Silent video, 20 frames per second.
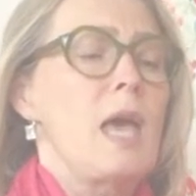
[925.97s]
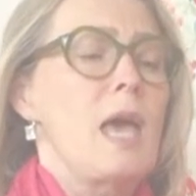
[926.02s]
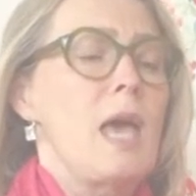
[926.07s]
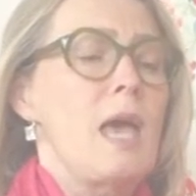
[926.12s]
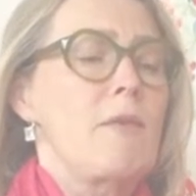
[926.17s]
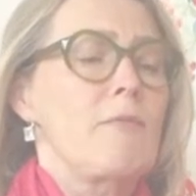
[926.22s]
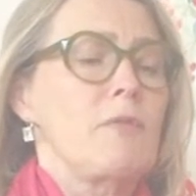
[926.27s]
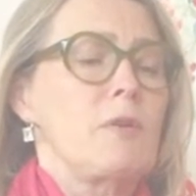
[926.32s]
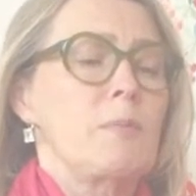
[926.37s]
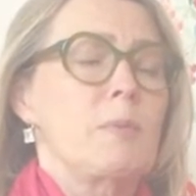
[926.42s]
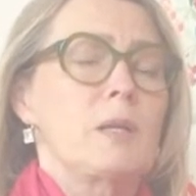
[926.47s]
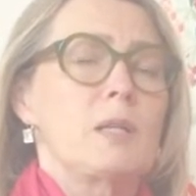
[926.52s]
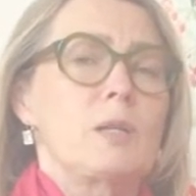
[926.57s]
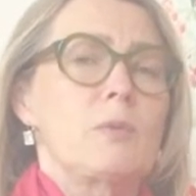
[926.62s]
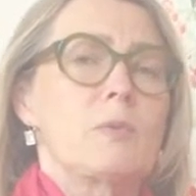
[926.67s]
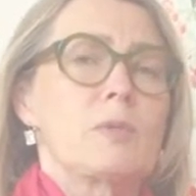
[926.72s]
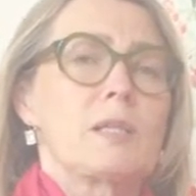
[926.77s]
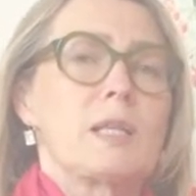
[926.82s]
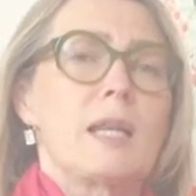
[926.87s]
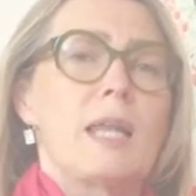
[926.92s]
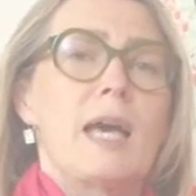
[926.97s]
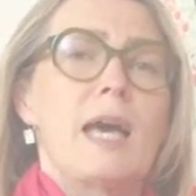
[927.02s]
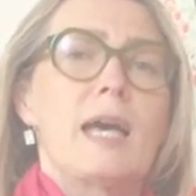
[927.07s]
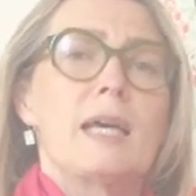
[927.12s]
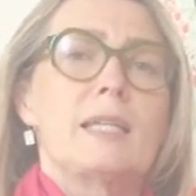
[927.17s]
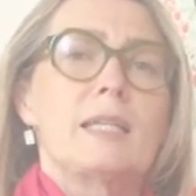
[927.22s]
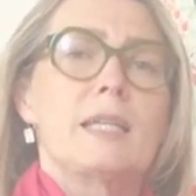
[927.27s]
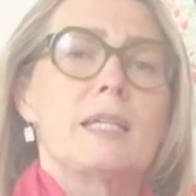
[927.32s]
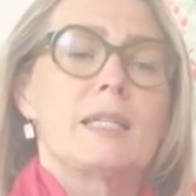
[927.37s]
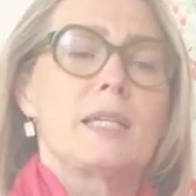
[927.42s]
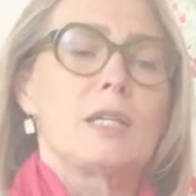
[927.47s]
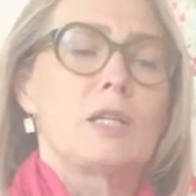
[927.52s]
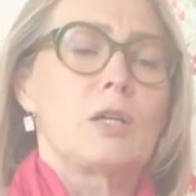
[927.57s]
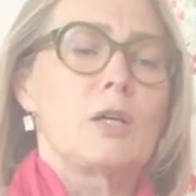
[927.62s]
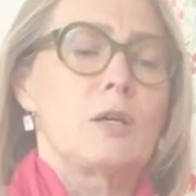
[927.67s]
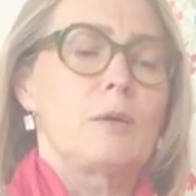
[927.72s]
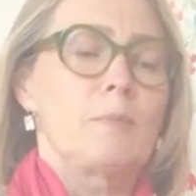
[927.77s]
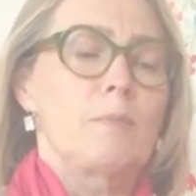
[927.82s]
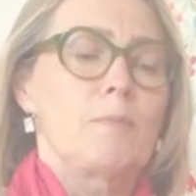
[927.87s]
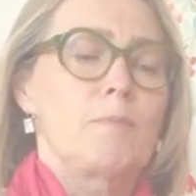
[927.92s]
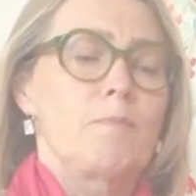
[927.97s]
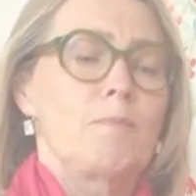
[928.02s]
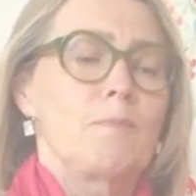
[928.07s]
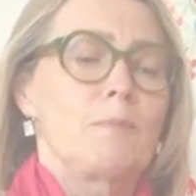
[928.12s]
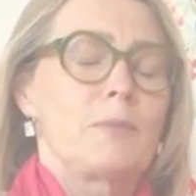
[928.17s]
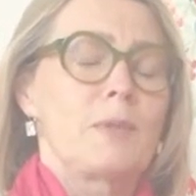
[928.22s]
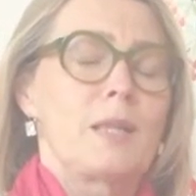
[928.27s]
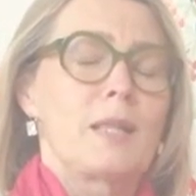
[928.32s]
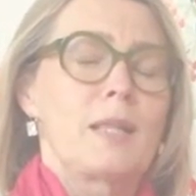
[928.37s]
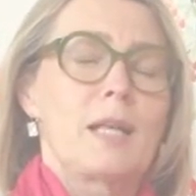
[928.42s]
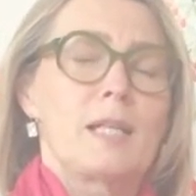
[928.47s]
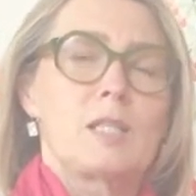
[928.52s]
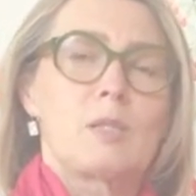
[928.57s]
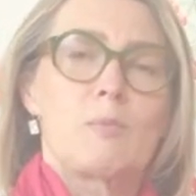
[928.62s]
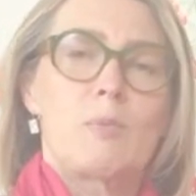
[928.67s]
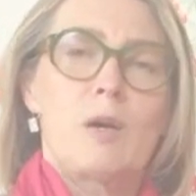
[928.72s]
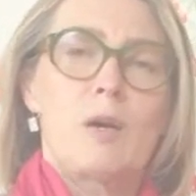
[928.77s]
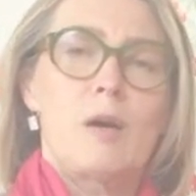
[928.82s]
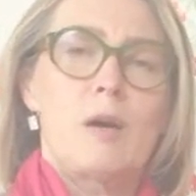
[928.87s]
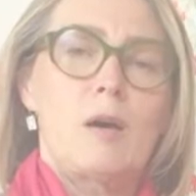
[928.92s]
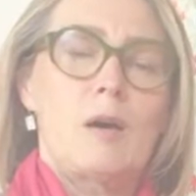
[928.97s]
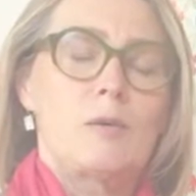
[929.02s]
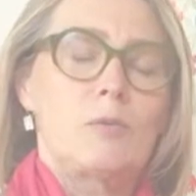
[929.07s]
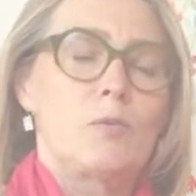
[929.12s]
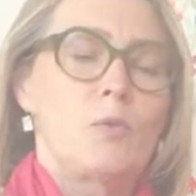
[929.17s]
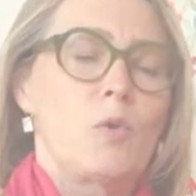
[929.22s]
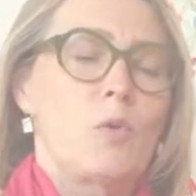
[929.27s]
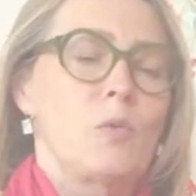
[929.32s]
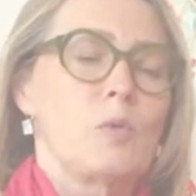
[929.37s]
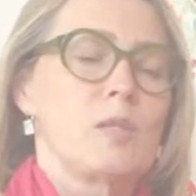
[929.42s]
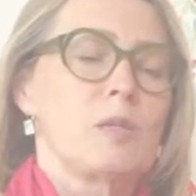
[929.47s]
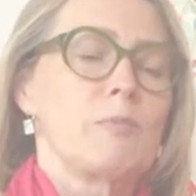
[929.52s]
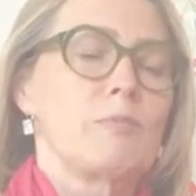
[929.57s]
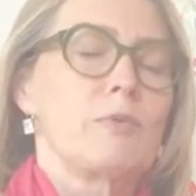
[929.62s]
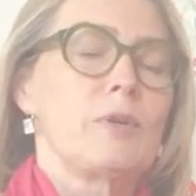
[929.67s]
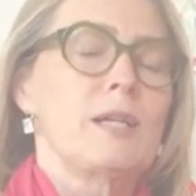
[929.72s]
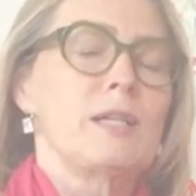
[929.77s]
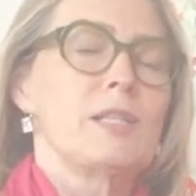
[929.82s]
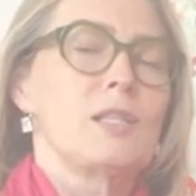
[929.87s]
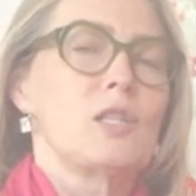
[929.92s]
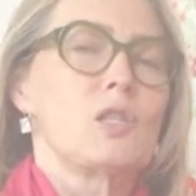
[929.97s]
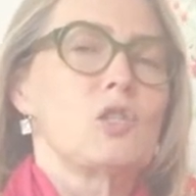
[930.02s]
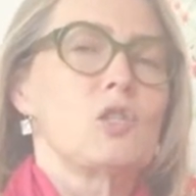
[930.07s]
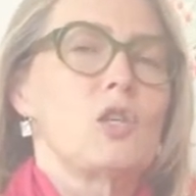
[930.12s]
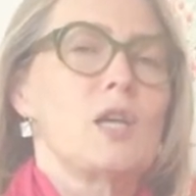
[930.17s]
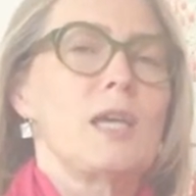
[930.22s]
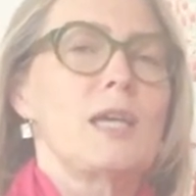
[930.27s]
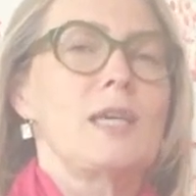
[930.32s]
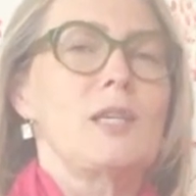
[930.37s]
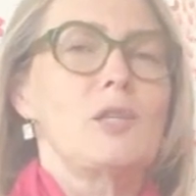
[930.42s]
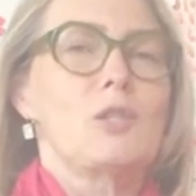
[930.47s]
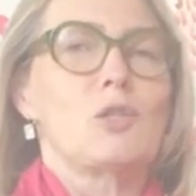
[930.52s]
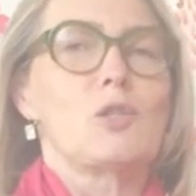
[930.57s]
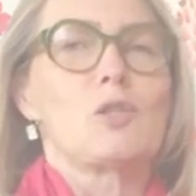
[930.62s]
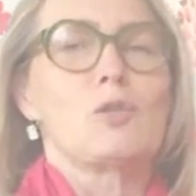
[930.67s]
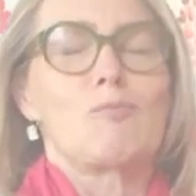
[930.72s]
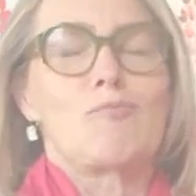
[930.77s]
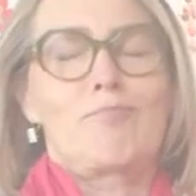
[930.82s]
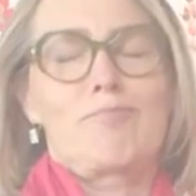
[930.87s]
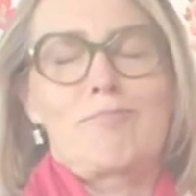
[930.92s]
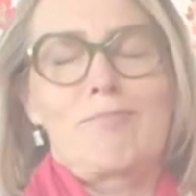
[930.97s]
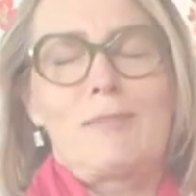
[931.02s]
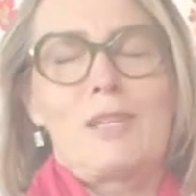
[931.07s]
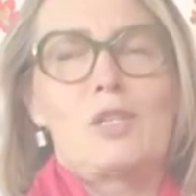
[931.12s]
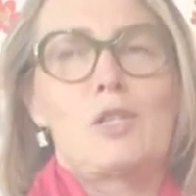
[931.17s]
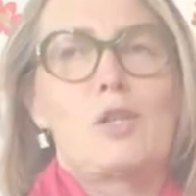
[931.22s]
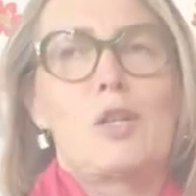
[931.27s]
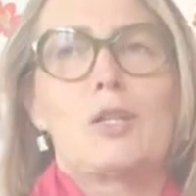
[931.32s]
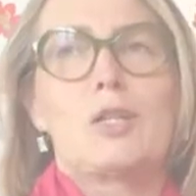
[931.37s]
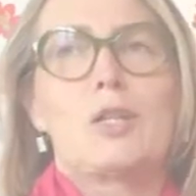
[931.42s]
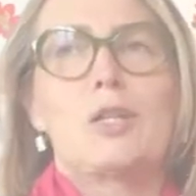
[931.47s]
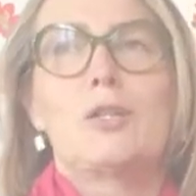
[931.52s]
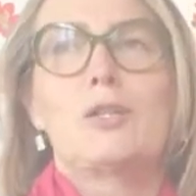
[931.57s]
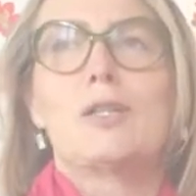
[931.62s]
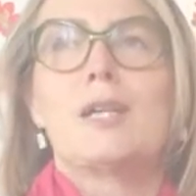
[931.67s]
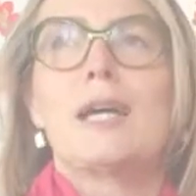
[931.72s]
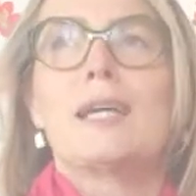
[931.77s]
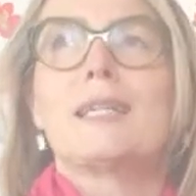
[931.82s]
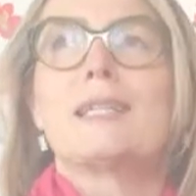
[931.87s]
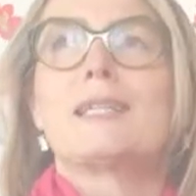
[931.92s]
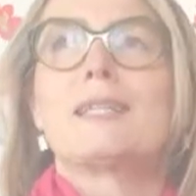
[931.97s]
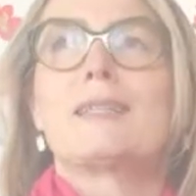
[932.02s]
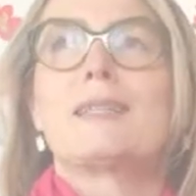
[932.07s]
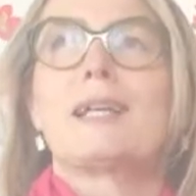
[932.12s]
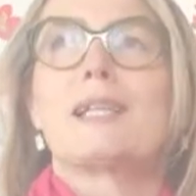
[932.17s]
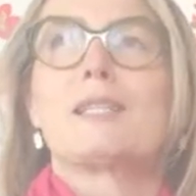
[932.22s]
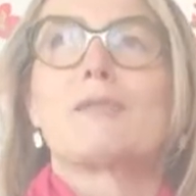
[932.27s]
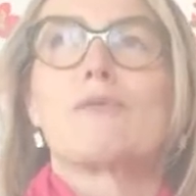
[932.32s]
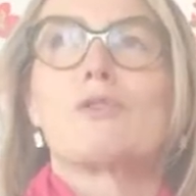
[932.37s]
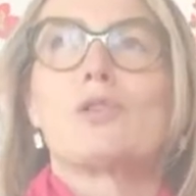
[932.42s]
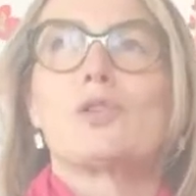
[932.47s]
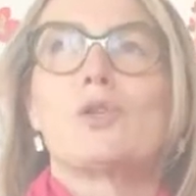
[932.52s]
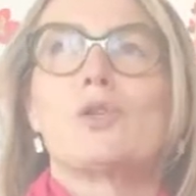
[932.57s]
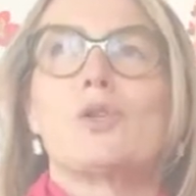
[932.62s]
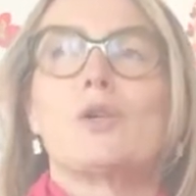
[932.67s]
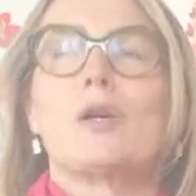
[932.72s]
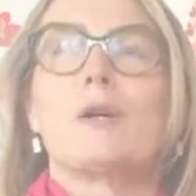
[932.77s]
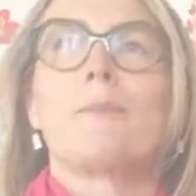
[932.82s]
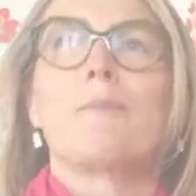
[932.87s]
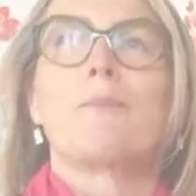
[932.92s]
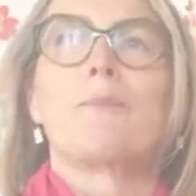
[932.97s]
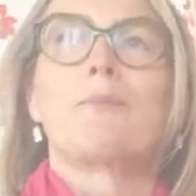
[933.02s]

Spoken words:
Everybody was glad it had come. And that's Pa, who always embraces change. He's not a Luddite, that's for sure.